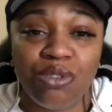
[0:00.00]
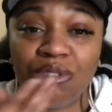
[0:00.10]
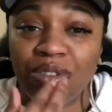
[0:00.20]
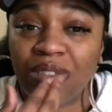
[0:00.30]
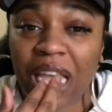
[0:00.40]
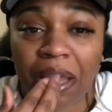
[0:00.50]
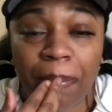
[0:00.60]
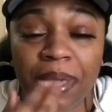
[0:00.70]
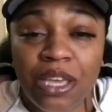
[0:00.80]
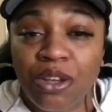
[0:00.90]
take a
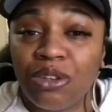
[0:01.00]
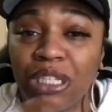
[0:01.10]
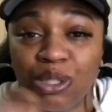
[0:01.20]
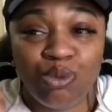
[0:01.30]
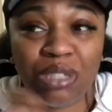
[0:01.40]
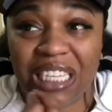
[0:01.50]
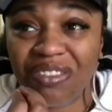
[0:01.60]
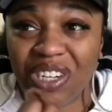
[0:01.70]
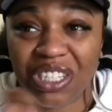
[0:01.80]
pill and you leave it on your